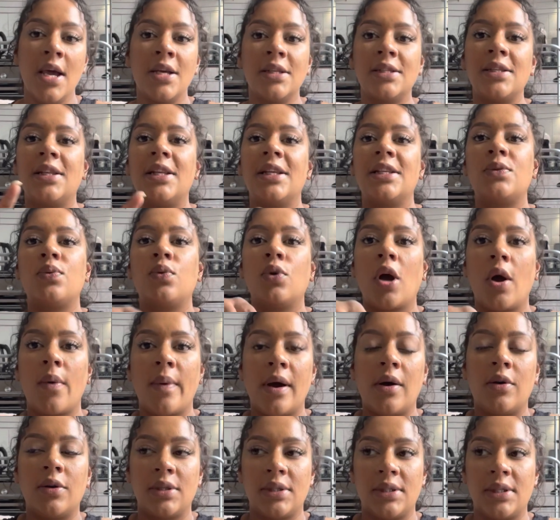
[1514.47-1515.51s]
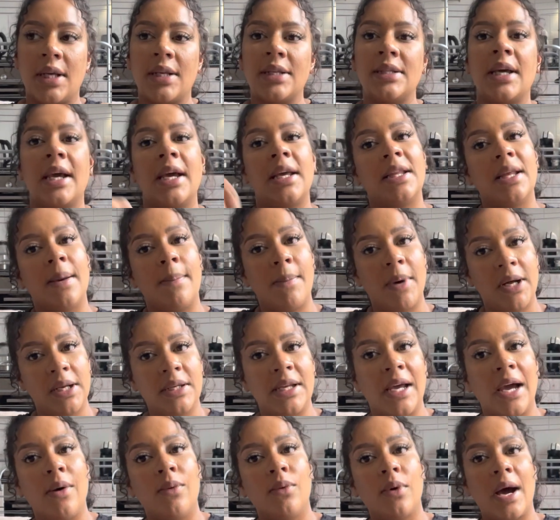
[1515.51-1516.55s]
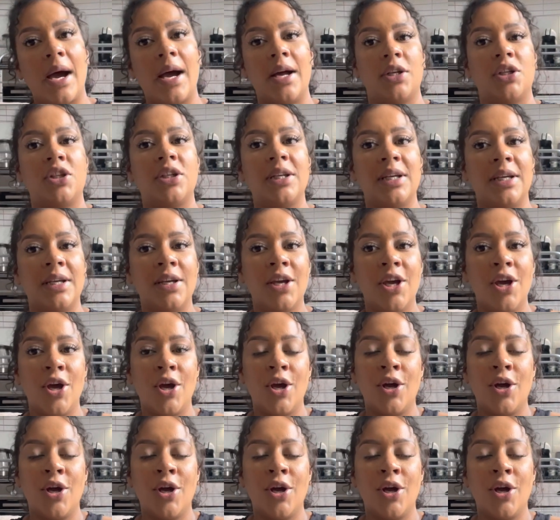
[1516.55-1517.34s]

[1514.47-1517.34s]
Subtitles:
So this will go out on Sunday. Then Monday I will actually